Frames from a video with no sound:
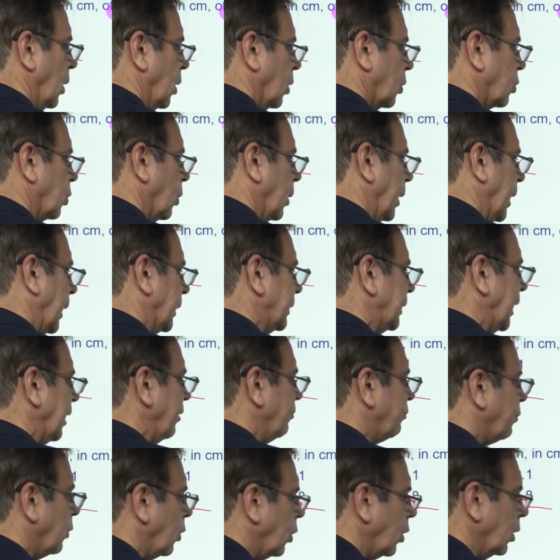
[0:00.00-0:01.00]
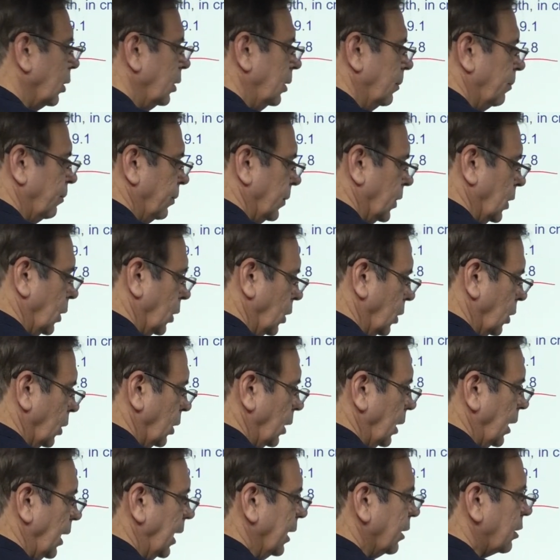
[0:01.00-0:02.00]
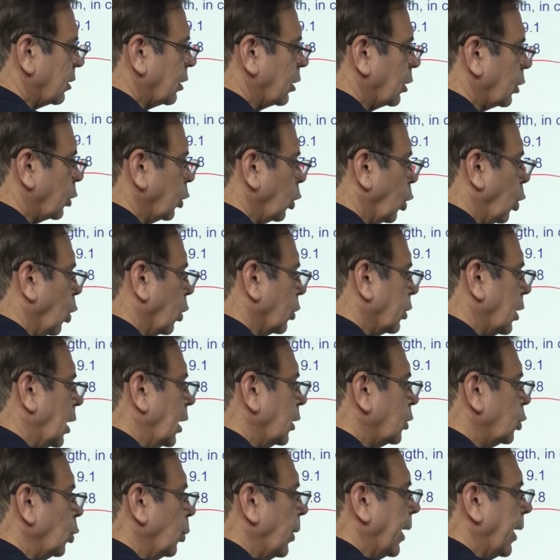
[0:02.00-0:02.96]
So 84 is closer to